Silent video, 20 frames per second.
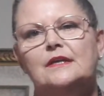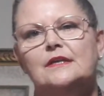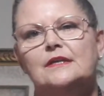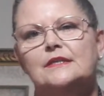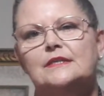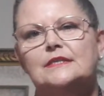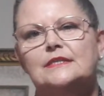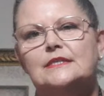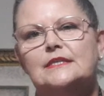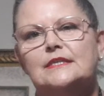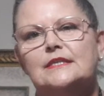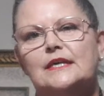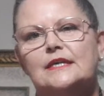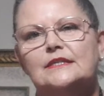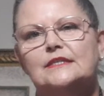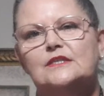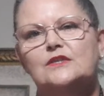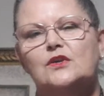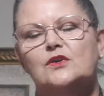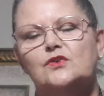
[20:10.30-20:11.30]
see
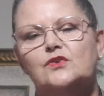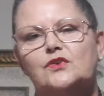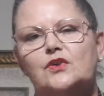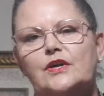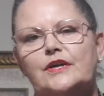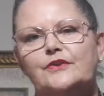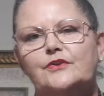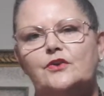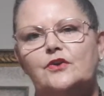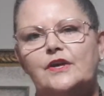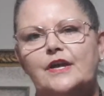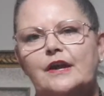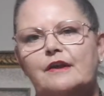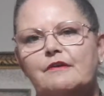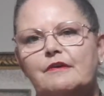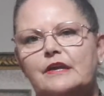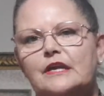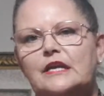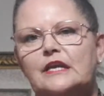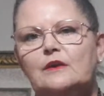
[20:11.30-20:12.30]
that's got not
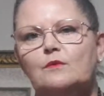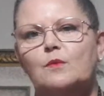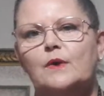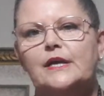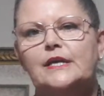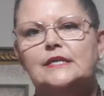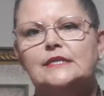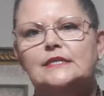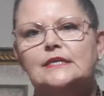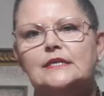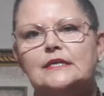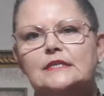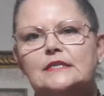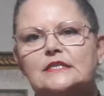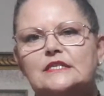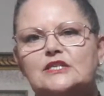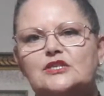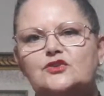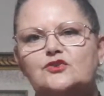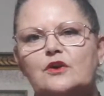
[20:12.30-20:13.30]
carrying any weight.
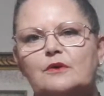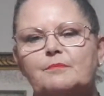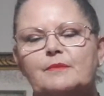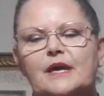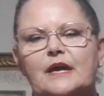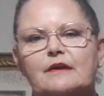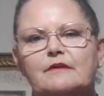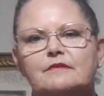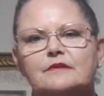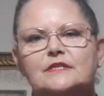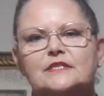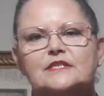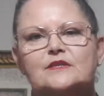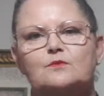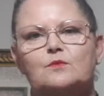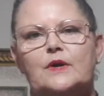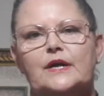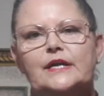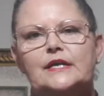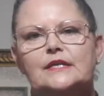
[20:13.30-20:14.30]
This strap carries the
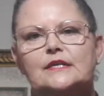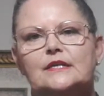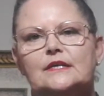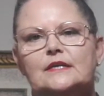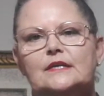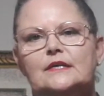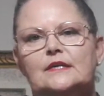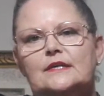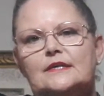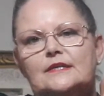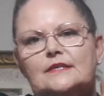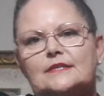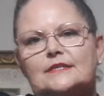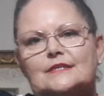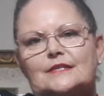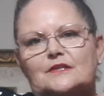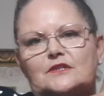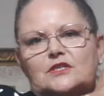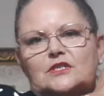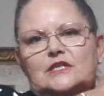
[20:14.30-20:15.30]
weight,
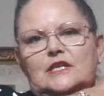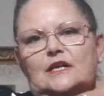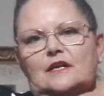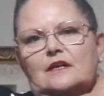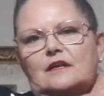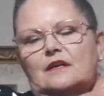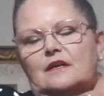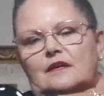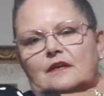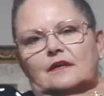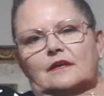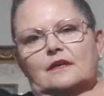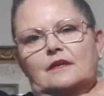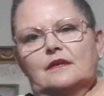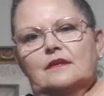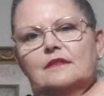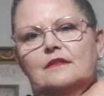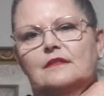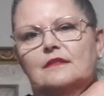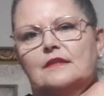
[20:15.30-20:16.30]
so tuck
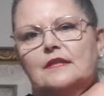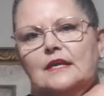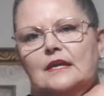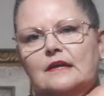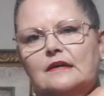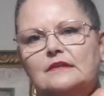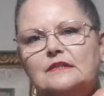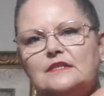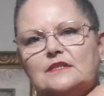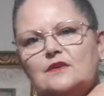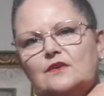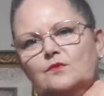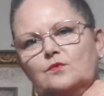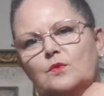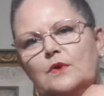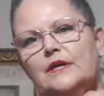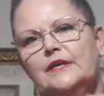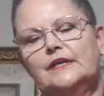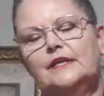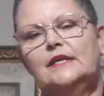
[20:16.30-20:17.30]
the outside
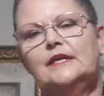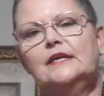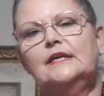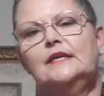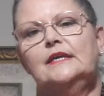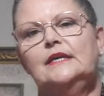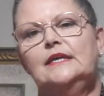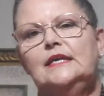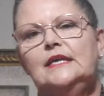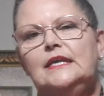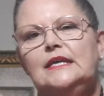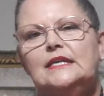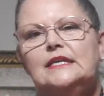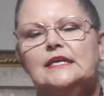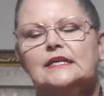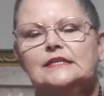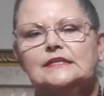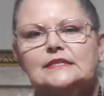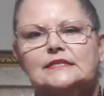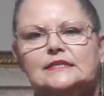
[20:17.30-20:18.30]
one in
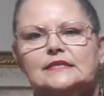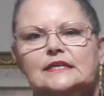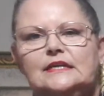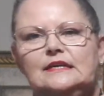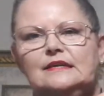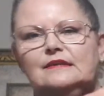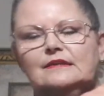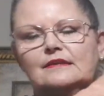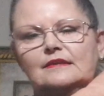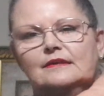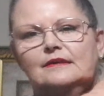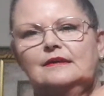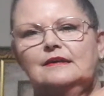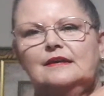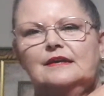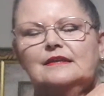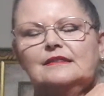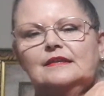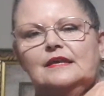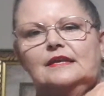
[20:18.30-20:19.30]
underneath
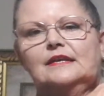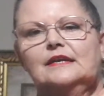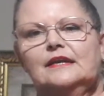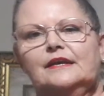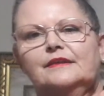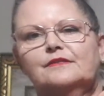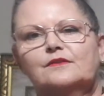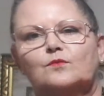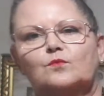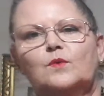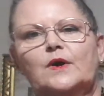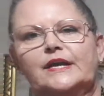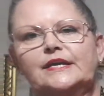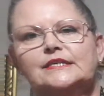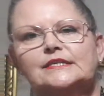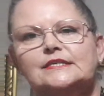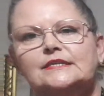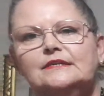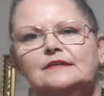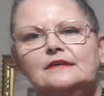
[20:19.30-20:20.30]
and then let the
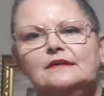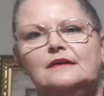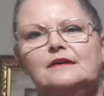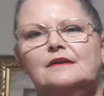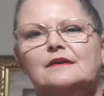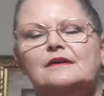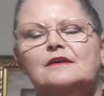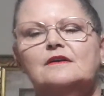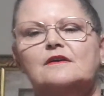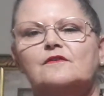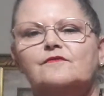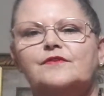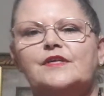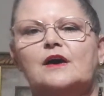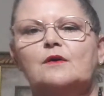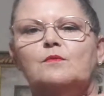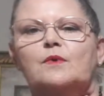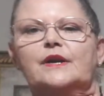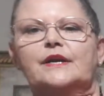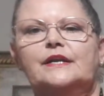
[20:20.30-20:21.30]
weight of
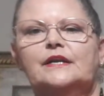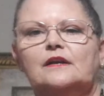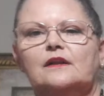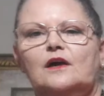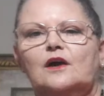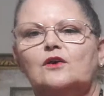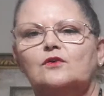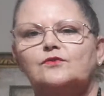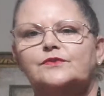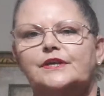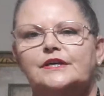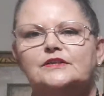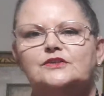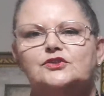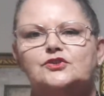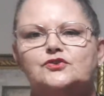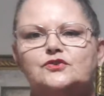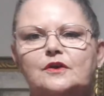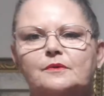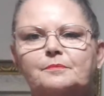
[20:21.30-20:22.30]
that one, it'll hold that
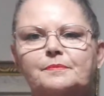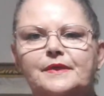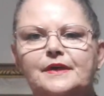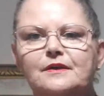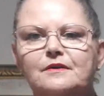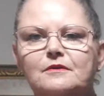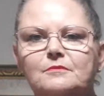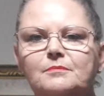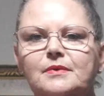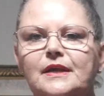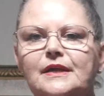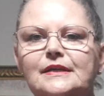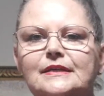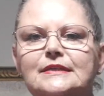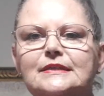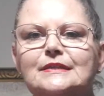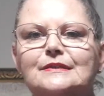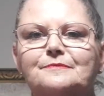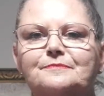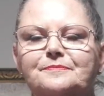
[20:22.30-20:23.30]
strap there in
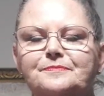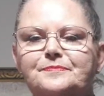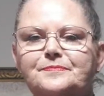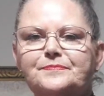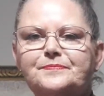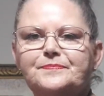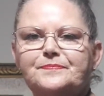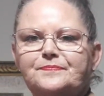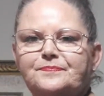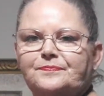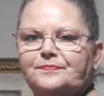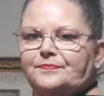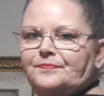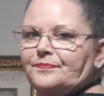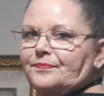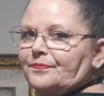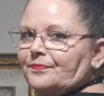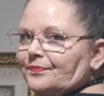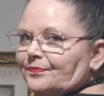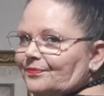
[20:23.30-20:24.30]
place.
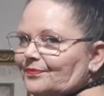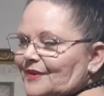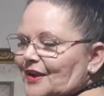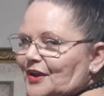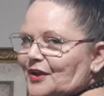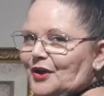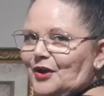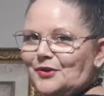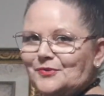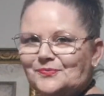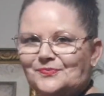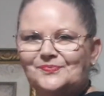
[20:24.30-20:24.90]
There you go.